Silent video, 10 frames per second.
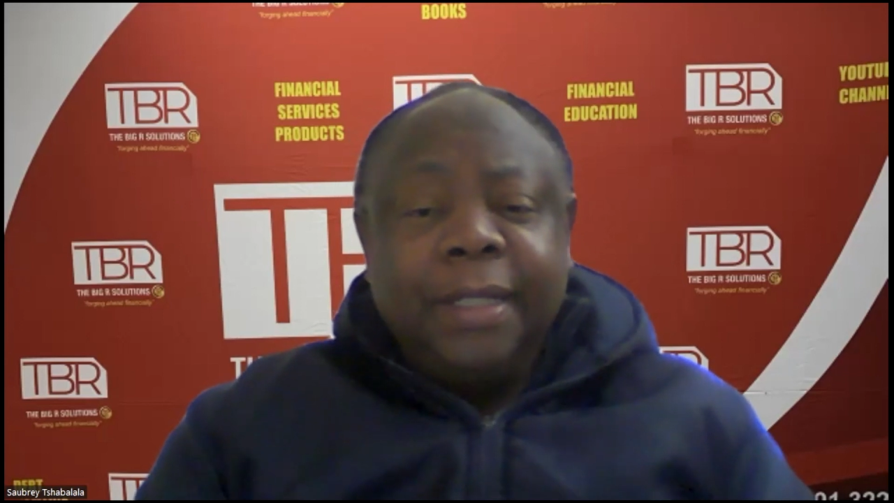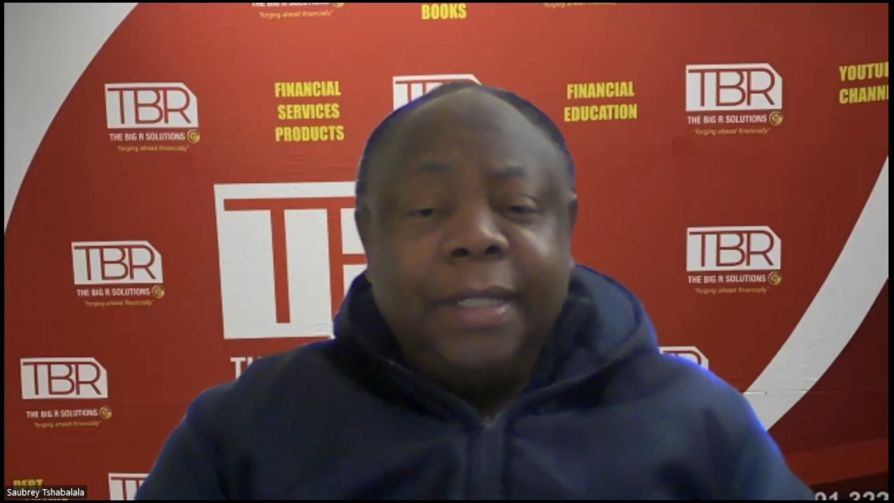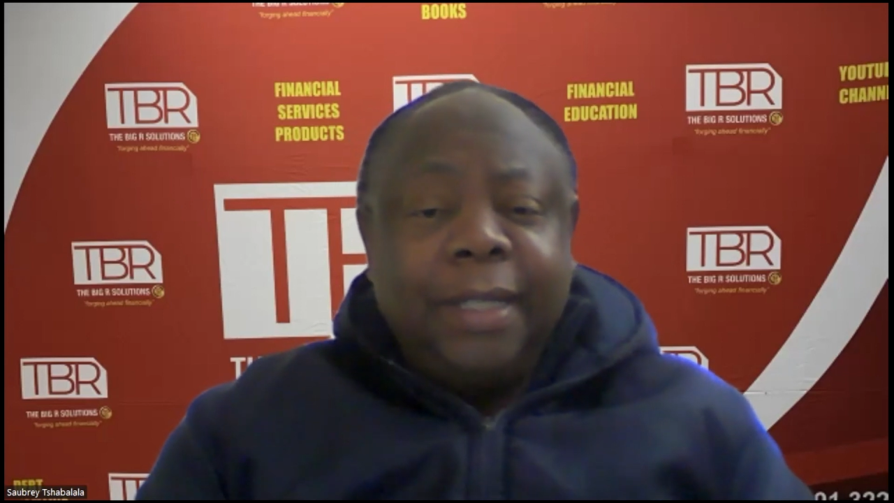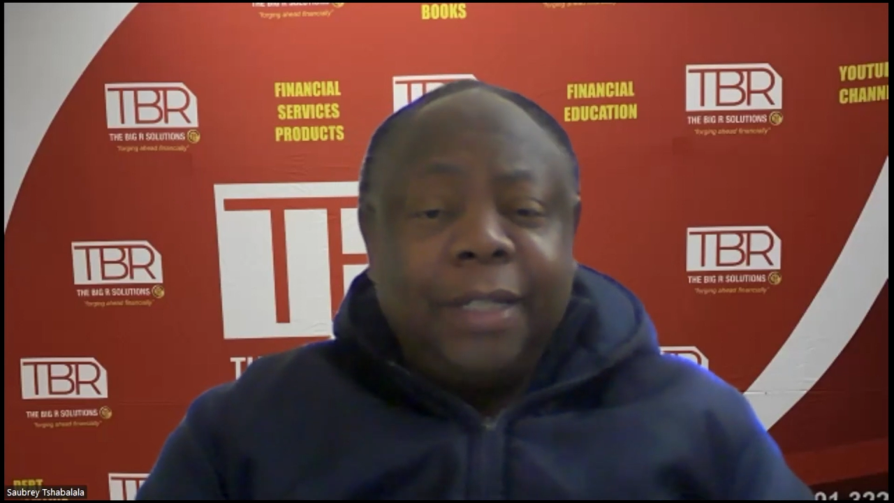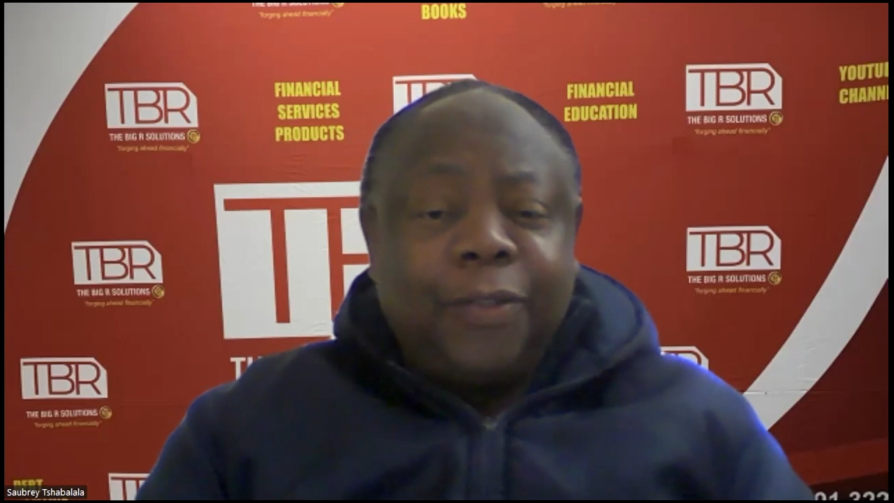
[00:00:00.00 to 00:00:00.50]

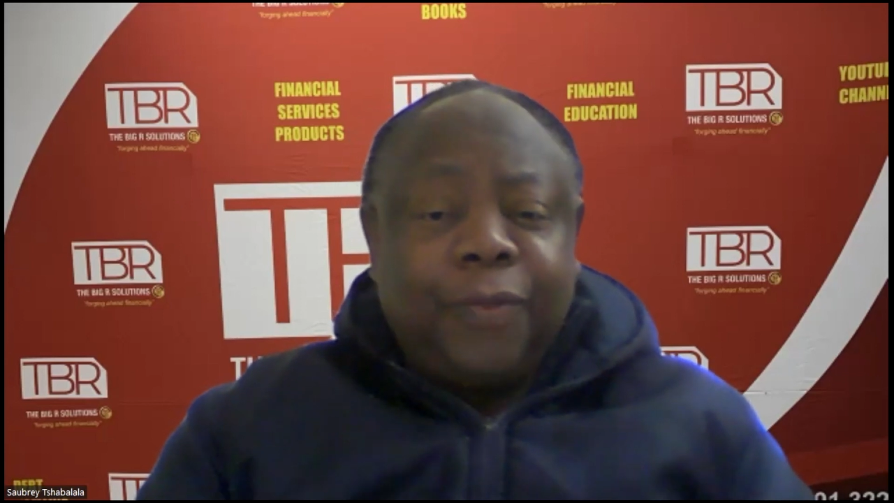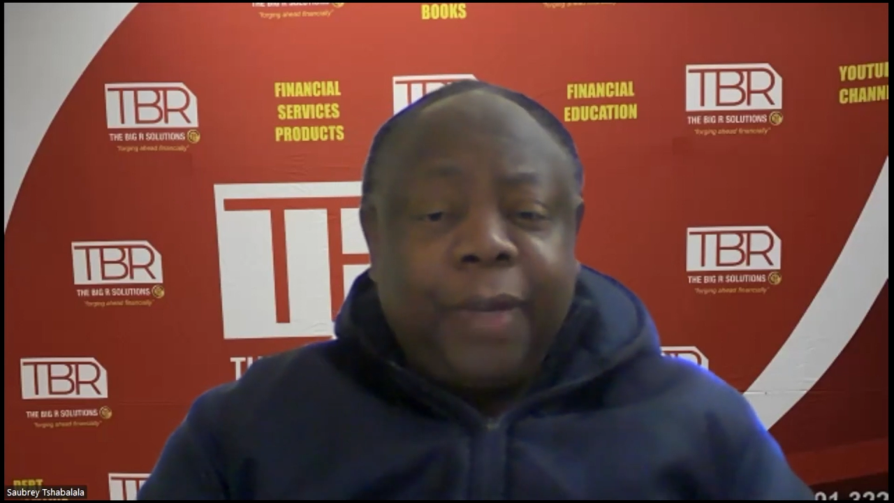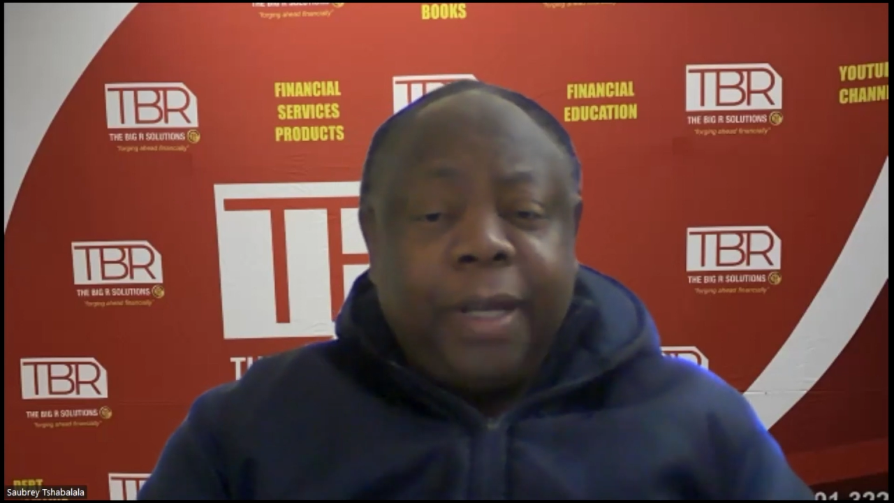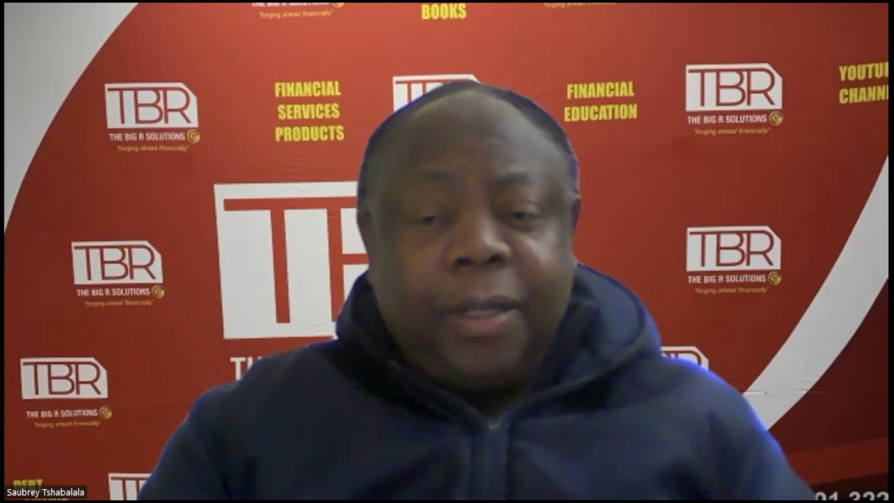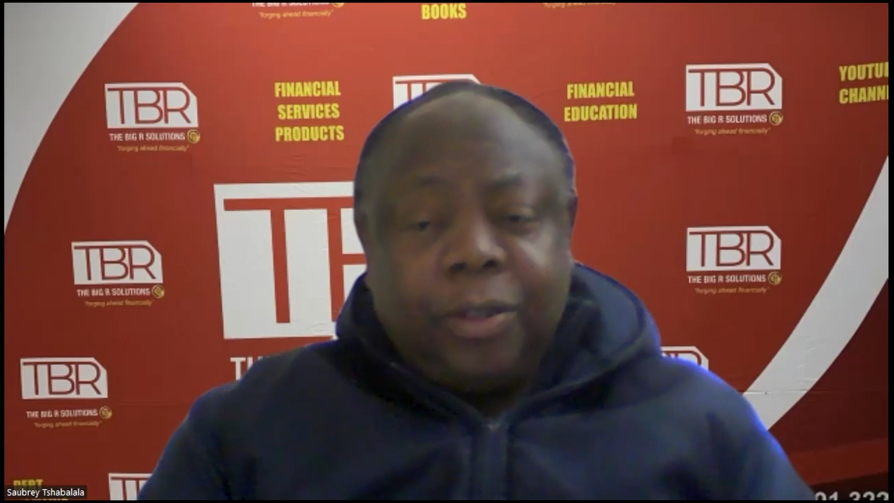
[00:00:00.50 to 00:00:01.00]
he has
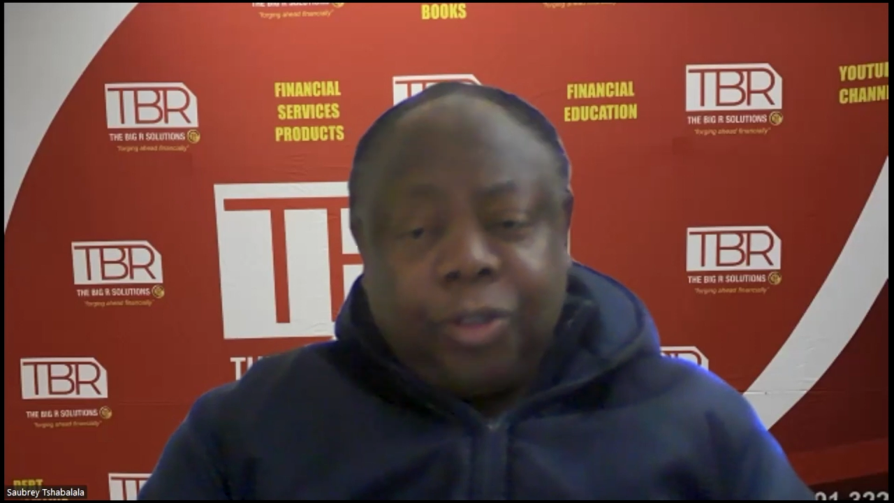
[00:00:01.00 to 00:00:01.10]
failed.